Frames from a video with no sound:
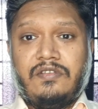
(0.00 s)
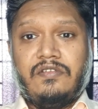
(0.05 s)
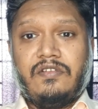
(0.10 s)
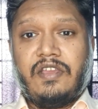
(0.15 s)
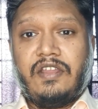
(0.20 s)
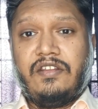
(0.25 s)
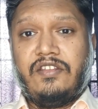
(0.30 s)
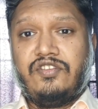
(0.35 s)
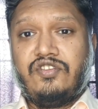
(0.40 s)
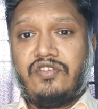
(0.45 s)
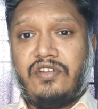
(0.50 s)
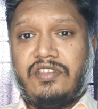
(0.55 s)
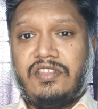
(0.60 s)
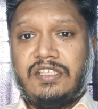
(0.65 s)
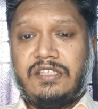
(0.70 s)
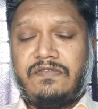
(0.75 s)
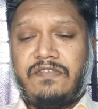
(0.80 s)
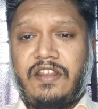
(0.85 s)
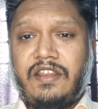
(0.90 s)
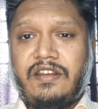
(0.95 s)
you can enjoy
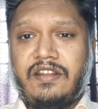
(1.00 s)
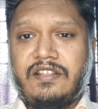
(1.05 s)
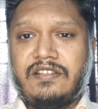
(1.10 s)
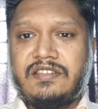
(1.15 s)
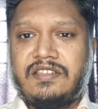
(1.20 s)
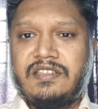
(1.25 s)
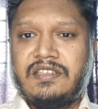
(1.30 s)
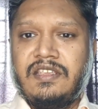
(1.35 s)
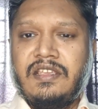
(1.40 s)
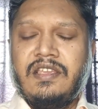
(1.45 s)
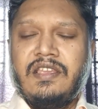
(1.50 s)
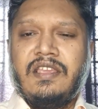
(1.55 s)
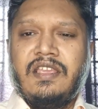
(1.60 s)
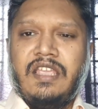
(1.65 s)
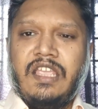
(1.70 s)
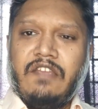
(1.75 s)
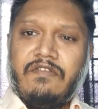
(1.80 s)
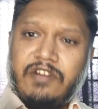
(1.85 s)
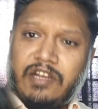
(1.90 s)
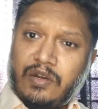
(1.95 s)
this fragrance.
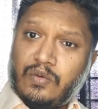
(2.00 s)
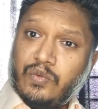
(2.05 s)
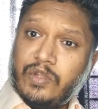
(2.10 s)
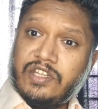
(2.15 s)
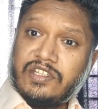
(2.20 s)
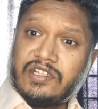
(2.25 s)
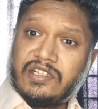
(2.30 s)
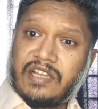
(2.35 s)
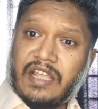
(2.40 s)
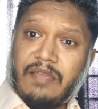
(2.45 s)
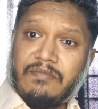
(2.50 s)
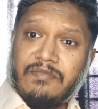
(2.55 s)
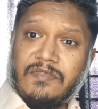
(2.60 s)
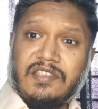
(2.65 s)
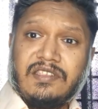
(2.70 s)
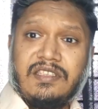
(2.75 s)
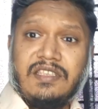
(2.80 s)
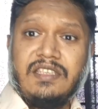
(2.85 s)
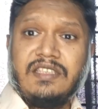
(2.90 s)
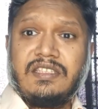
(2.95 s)
Even in winter time,
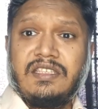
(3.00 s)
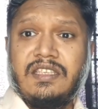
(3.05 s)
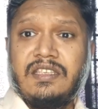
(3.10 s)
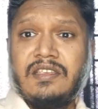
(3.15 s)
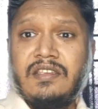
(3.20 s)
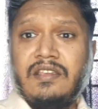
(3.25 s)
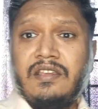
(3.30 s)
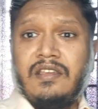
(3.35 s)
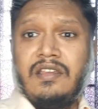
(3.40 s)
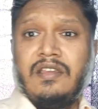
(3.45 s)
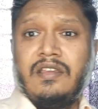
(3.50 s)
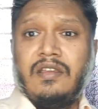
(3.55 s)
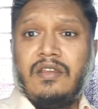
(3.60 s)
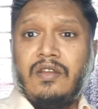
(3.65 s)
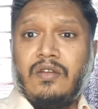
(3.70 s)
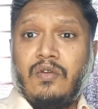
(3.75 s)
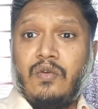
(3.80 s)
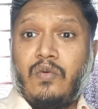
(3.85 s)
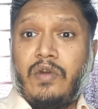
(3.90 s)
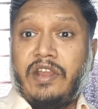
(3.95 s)
this is
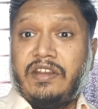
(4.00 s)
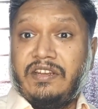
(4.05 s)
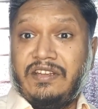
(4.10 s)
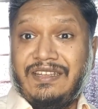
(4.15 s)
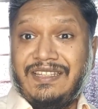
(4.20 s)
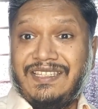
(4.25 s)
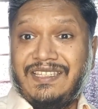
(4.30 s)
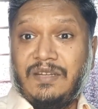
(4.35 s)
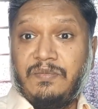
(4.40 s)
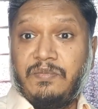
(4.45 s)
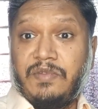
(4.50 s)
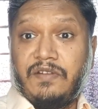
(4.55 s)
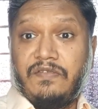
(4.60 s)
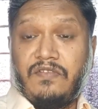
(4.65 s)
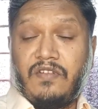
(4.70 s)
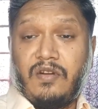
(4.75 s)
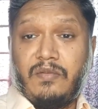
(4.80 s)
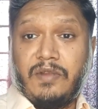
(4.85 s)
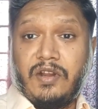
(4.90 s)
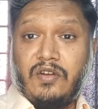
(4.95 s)
quite a decent
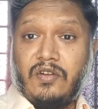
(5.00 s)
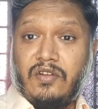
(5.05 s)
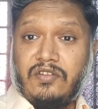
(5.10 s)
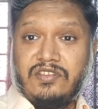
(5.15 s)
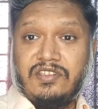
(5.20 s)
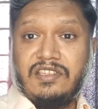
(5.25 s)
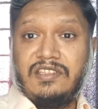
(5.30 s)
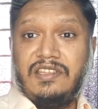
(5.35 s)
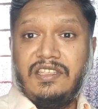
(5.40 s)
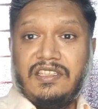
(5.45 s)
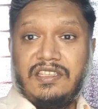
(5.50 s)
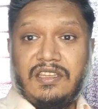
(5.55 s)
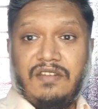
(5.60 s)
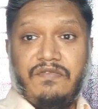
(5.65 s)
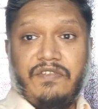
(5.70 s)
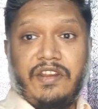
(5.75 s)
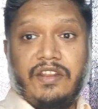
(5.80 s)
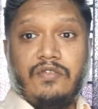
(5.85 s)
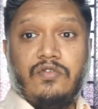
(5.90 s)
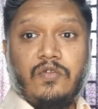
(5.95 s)
performer. Not just
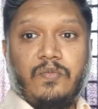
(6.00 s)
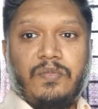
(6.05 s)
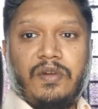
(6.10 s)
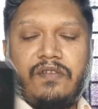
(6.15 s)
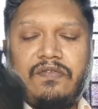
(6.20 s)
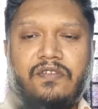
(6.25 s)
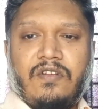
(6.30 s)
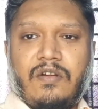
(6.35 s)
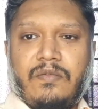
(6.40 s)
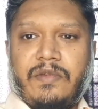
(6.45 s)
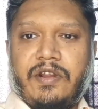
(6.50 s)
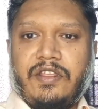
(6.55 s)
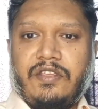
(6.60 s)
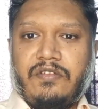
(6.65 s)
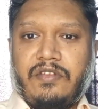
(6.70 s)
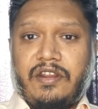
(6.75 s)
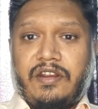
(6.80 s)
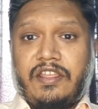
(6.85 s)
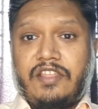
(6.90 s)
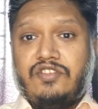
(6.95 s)
decent, very good performer.
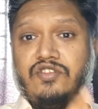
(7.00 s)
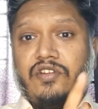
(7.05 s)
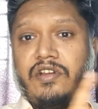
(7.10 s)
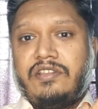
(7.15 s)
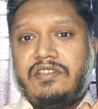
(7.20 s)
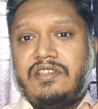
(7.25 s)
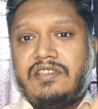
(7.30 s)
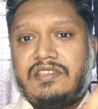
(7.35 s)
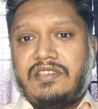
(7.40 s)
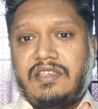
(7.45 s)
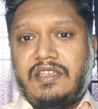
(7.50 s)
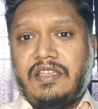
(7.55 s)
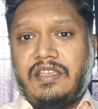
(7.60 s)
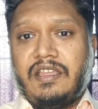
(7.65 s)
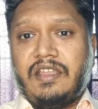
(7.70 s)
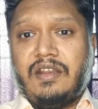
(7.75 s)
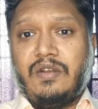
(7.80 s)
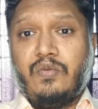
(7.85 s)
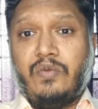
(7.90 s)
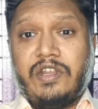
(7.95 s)
You can enjoy this
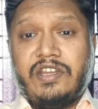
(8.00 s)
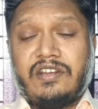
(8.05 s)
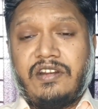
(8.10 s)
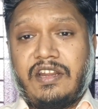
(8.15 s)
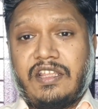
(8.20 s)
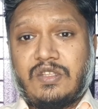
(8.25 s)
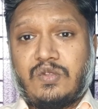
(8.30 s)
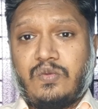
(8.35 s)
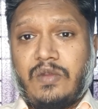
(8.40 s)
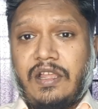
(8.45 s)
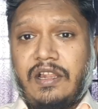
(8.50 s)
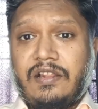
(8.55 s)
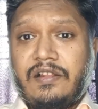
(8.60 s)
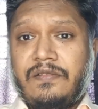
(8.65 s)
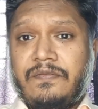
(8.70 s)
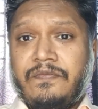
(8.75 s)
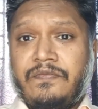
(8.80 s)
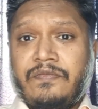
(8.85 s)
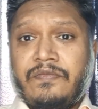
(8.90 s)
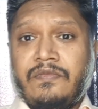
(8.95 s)
in winter as
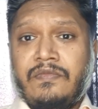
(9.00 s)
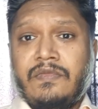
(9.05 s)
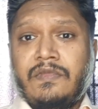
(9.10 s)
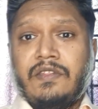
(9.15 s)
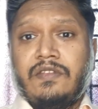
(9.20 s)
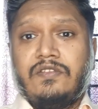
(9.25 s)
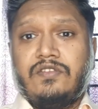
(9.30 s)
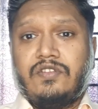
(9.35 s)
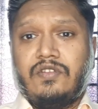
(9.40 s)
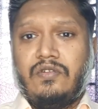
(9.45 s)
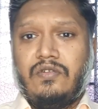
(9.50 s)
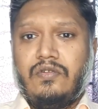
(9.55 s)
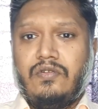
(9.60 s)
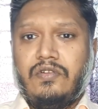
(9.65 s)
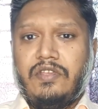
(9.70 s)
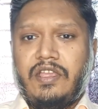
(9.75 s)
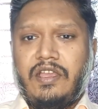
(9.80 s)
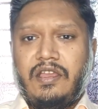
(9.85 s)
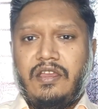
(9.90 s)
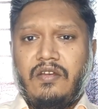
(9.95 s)
well.
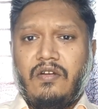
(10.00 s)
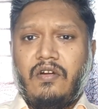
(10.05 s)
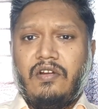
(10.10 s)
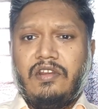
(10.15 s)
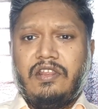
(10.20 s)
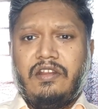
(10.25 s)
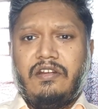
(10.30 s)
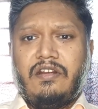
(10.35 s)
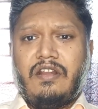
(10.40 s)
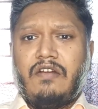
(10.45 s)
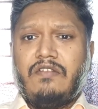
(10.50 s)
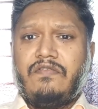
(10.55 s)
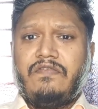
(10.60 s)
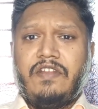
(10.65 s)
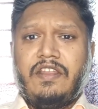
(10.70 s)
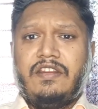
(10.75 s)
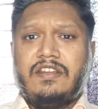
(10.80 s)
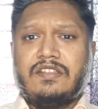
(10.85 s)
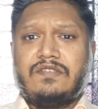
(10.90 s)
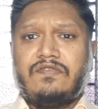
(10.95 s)
So yeah, all year round
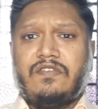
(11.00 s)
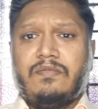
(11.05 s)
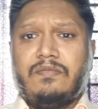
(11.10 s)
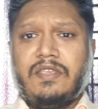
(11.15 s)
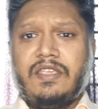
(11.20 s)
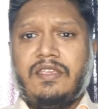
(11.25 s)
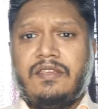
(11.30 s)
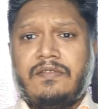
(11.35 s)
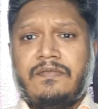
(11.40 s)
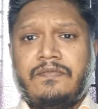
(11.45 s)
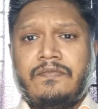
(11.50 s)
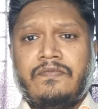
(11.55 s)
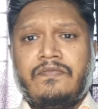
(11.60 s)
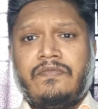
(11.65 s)
fragrance for me.